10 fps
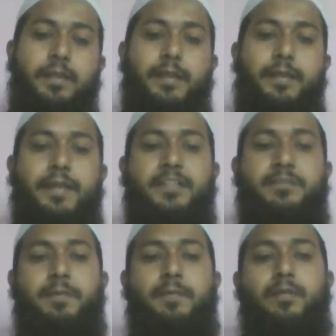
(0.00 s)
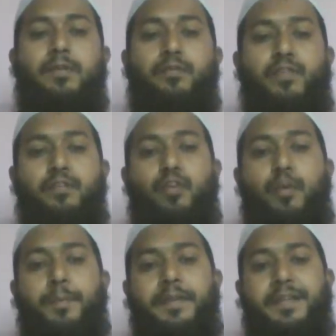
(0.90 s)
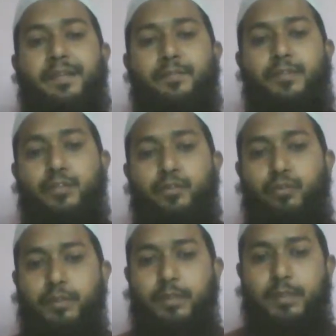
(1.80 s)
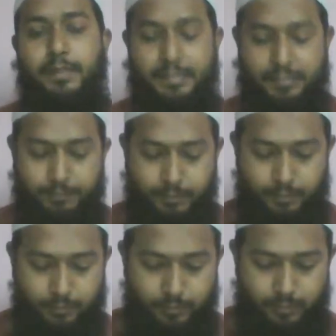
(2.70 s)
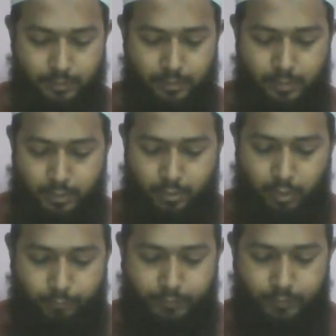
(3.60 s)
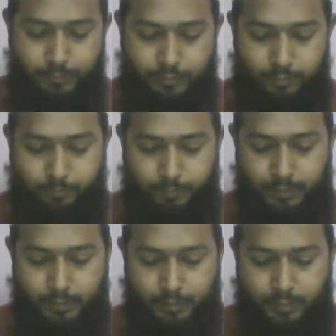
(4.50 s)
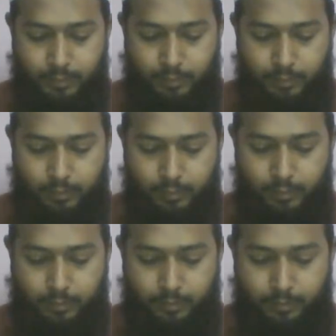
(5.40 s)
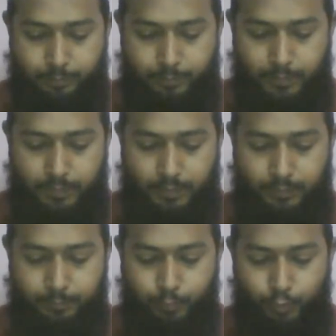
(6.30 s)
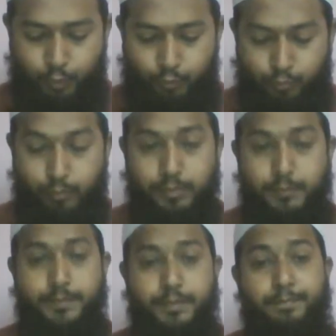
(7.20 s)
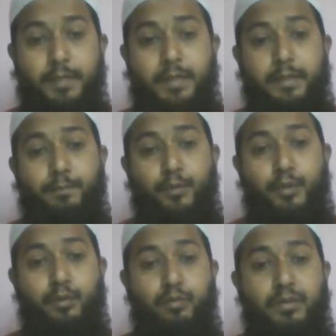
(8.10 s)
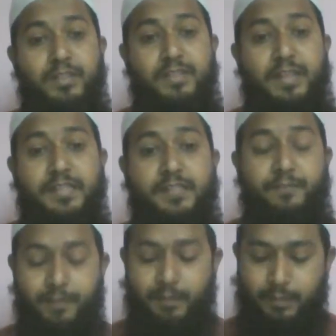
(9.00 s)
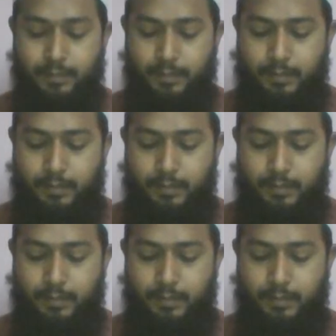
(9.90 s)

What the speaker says: that experiment. Only we copied and we show there in exhibition. Observation play an important role. Observation play an important role in science fair,